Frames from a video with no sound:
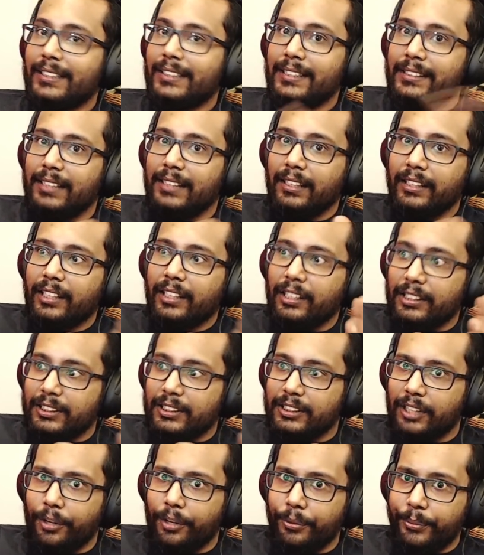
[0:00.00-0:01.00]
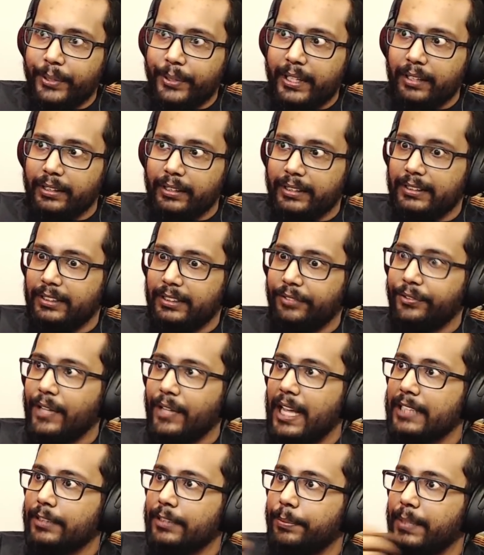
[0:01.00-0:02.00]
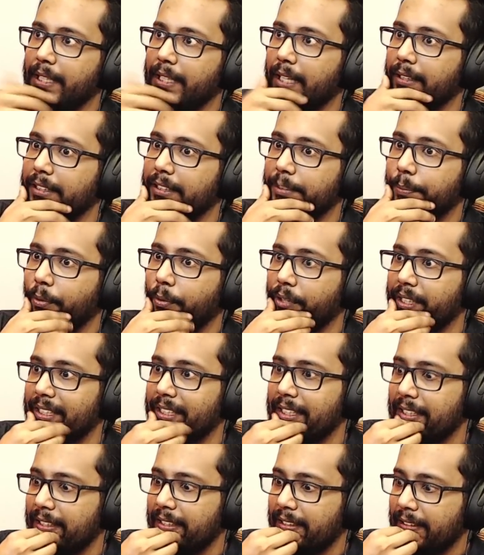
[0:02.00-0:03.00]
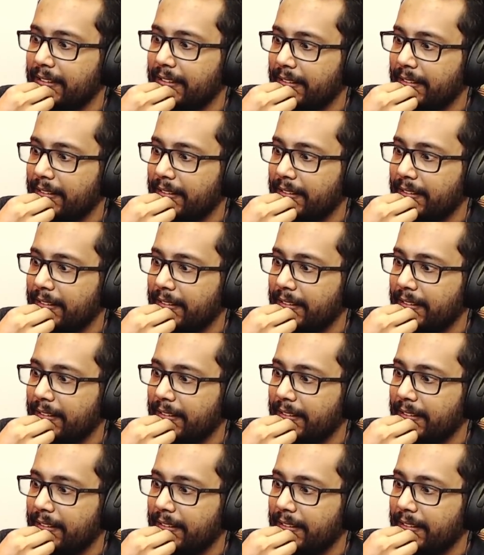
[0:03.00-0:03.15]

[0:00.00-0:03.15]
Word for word: This is a little surrealist, if you ask me, at this point.